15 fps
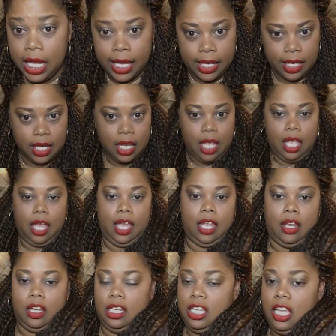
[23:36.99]
and,
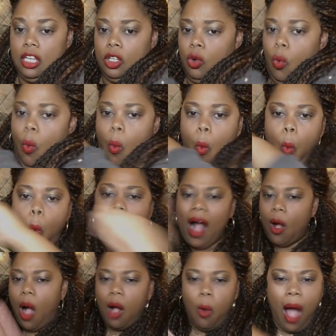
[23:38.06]
and Lila whack,
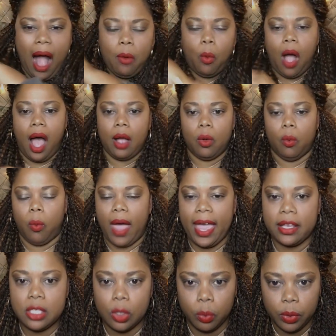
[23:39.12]
whack, whack, whack,
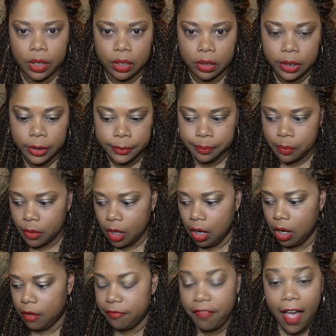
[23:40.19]
whacks her with a
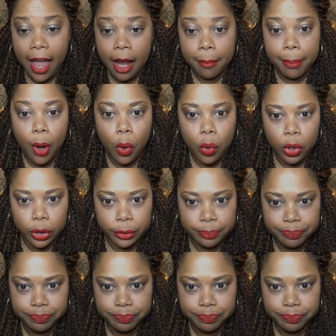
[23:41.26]
uh, fire poker.